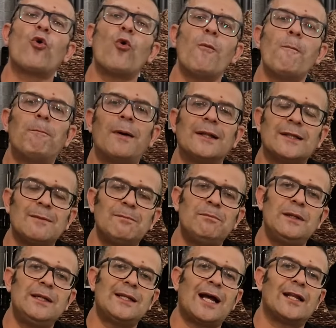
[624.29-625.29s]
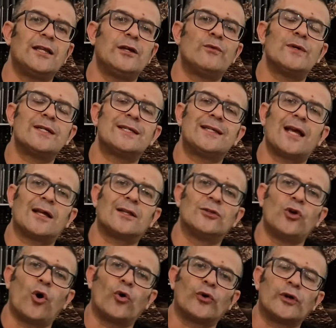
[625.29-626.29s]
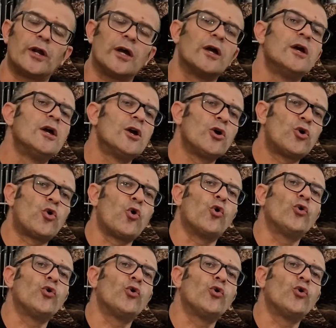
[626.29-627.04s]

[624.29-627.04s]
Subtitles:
compatibility of these add-ons